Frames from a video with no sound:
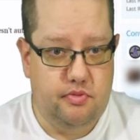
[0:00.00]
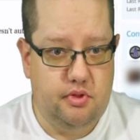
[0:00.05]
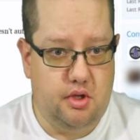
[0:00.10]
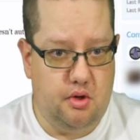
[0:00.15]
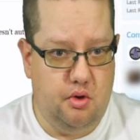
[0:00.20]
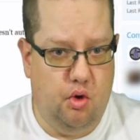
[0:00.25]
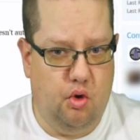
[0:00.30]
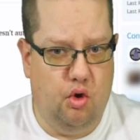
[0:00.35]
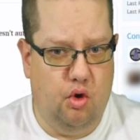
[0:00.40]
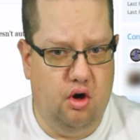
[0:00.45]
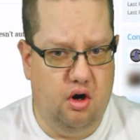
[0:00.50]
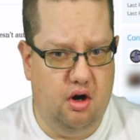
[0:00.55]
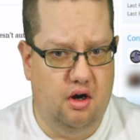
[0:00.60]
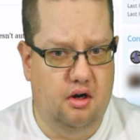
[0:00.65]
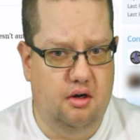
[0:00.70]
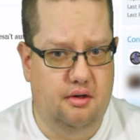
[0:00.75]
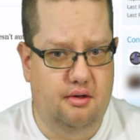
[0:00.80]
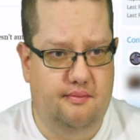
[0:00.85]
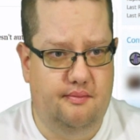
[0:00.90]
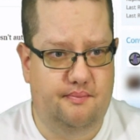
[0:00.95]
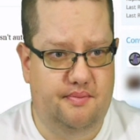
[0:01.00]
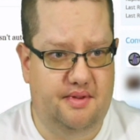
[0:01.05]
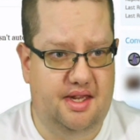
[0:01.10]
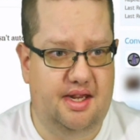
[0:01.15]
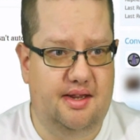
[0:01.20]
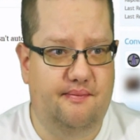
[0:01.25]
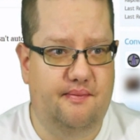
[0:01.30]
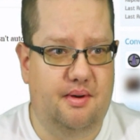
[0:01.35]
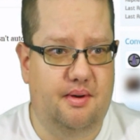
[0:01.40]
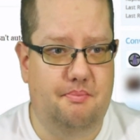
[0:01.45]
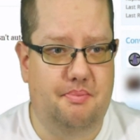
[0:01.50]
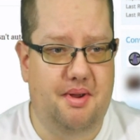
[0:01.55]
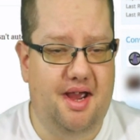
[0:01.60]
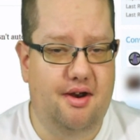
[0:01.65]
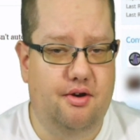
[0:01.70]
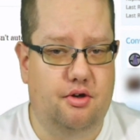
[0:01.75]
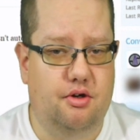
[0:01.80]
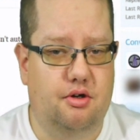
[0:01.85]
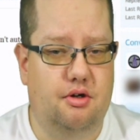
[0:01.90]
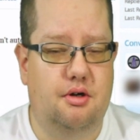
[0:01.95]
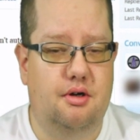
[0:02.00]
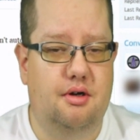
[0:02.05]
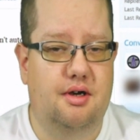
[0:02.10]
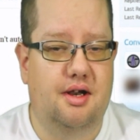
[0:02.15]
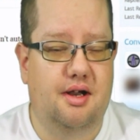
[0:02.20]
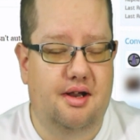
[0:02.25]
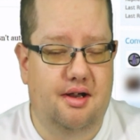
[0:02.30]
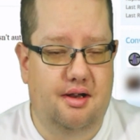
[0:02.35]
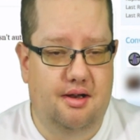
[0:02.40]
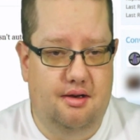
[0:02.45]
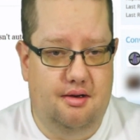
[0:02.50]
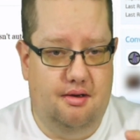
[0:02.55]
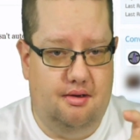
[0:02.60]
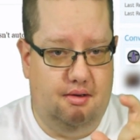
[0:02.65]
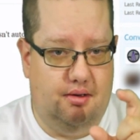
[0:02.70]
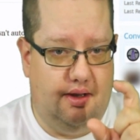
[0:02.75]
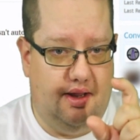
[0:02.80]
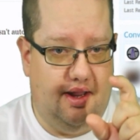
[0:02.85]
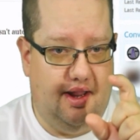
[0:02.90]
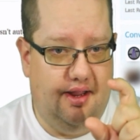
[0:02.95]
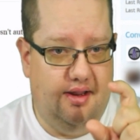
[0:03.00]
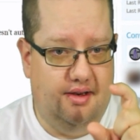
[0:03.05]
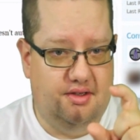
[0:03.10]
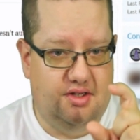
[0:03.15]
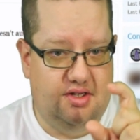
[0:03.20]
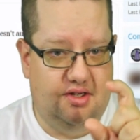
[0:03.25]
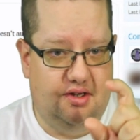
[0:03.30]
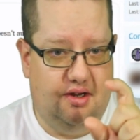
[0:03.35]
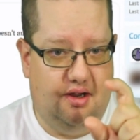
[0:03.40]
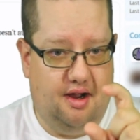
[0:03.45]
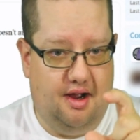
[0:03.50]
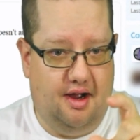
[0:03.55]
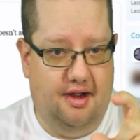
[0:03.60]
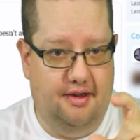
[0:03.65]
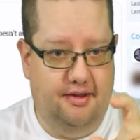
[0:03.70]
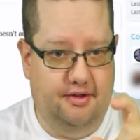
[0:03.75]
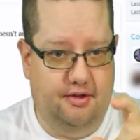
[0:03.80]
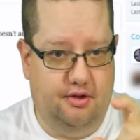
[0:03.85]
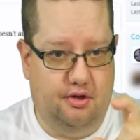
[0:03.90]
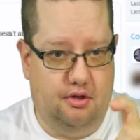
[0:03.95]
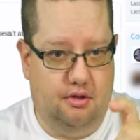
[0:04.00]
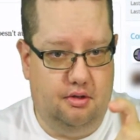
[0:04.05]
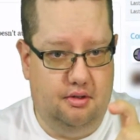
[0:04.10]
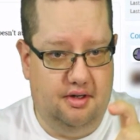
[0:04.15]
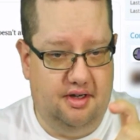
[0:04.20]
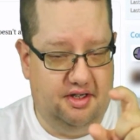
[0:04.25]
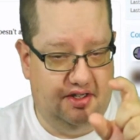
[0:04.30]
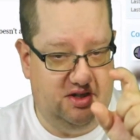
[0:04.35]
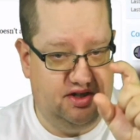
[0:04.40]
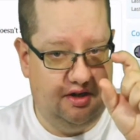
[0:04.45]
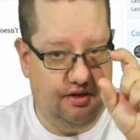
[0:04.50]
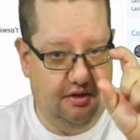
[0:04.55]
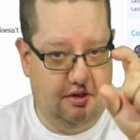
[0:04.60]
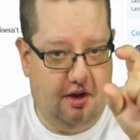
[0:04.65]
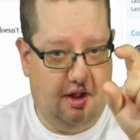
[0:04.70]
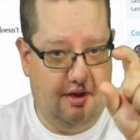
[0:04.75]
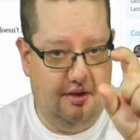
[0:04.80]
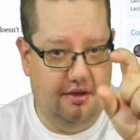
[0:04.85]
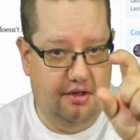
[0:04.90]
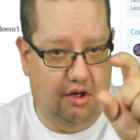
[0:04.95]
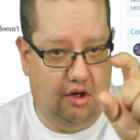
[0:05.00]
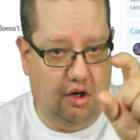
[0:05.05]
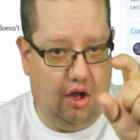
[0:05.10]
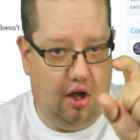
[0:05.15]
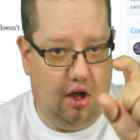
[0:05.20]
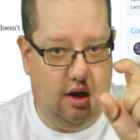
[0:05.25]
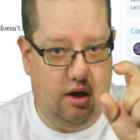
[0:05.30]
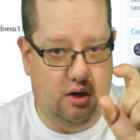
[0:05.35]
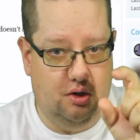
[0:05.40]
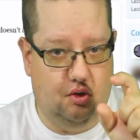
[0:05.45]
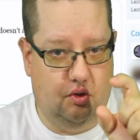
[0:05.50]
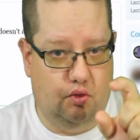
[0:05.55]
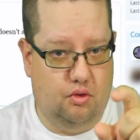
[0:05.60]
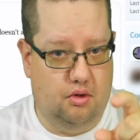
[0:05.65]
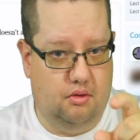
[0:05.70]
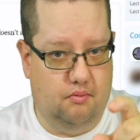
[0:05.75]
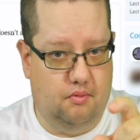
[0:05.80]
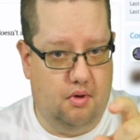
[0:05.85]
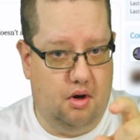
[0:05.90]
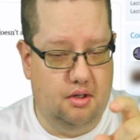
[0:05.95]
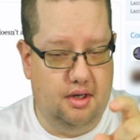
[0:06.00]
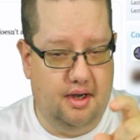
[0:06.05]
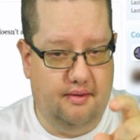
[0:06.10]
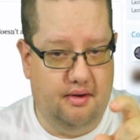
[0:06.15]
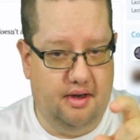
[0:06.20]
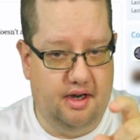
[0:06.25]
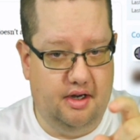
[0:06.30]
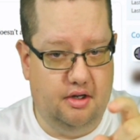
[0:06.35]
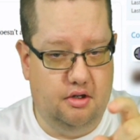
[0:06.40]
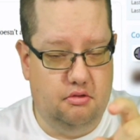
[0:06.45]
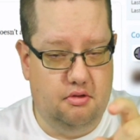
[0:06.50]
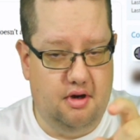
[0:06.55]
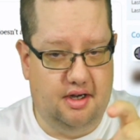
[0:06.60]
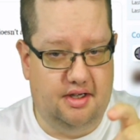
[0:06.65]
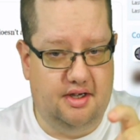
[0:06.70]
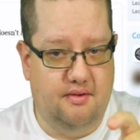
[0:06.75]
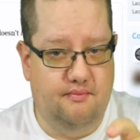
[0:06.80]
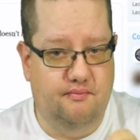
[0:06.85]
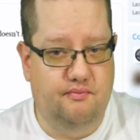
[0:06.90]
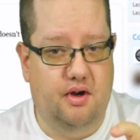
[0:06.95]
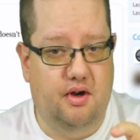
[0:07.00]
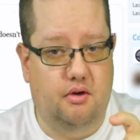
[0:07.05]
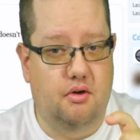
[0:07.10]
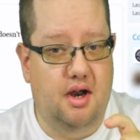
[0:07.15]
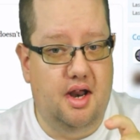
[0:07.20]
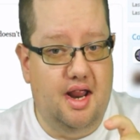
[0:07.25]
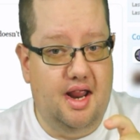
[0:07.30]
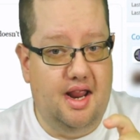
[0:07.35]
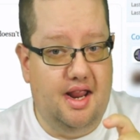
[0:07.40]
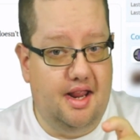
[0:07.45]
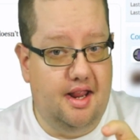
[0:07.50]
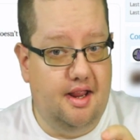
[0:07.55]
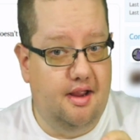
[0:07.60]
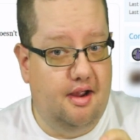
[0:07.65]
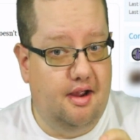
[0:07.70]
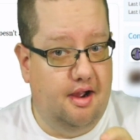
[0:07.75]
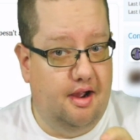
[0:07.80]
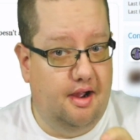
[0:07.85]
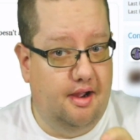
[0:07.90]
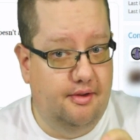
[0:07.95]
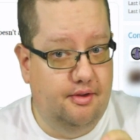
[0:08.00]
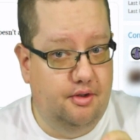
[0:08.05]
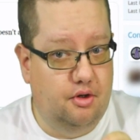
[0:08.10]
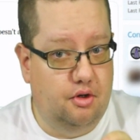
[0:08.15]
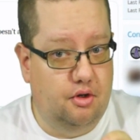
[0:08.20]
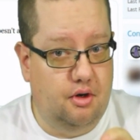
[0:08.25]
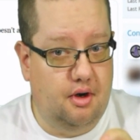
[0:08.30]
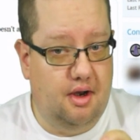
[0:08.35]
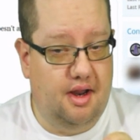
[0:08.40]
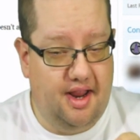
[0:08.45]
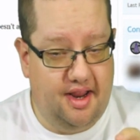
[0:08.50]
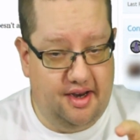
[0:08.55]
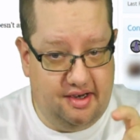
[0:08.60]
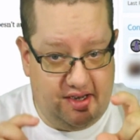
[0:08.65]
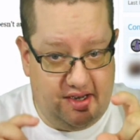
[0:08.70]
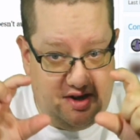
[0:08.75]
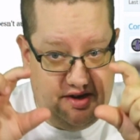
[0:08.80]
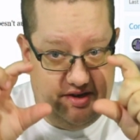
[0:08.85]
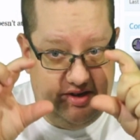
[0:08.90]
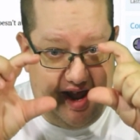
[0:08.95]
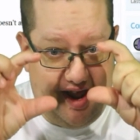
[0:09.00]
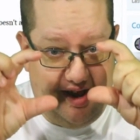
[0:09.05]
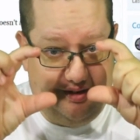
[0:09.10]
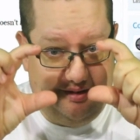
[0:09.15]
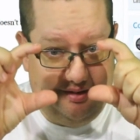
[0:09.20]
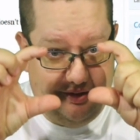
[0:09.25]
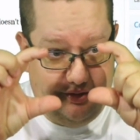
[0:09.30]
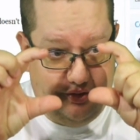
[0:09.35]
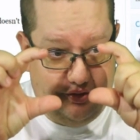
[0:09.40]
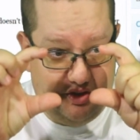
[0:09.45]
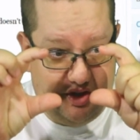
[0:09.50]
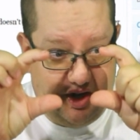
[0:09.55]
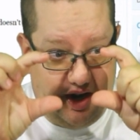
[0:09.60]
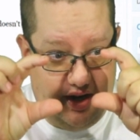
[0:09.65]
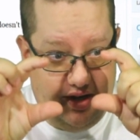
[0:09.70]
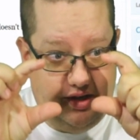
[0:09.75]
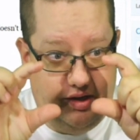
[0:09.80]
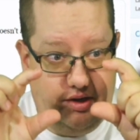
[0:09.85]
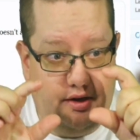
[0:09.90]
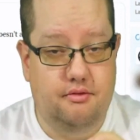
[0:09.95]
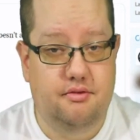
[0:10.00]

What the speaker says: Or even better, hit other instead of not in log or wrong incorrect info, hit other, and in that little tiny note